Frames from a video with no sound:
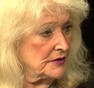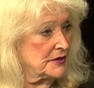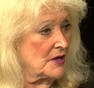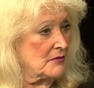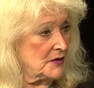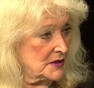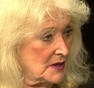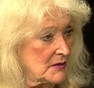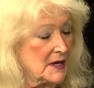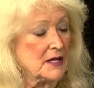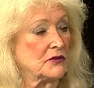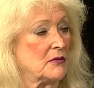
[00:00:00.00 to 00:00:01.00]
Someone
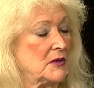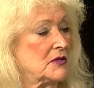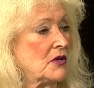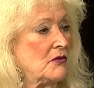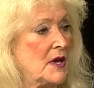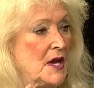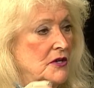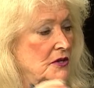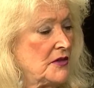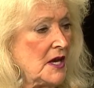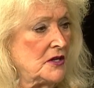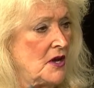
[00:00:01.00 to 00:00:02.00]
else will be. So,
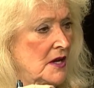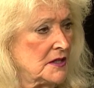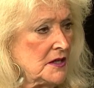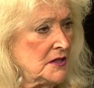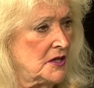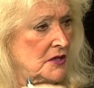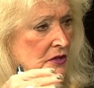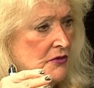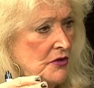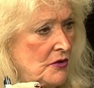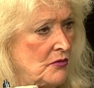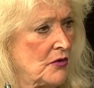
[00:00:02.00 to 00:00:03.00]
did they not continue
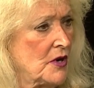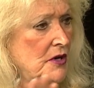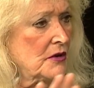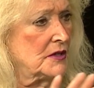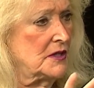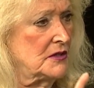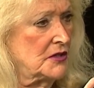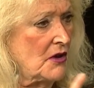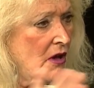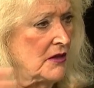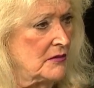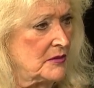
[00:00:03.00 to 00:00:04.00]
your work, or do
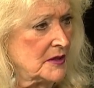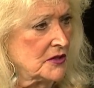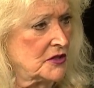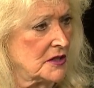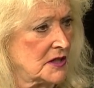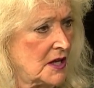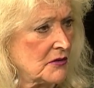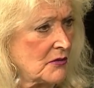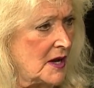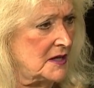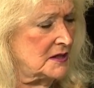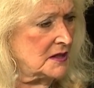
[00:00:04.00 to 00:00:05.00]
all the bills just get
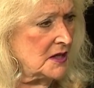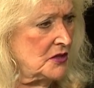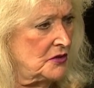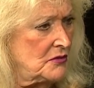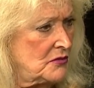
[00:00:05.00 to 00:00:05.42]
erased that you?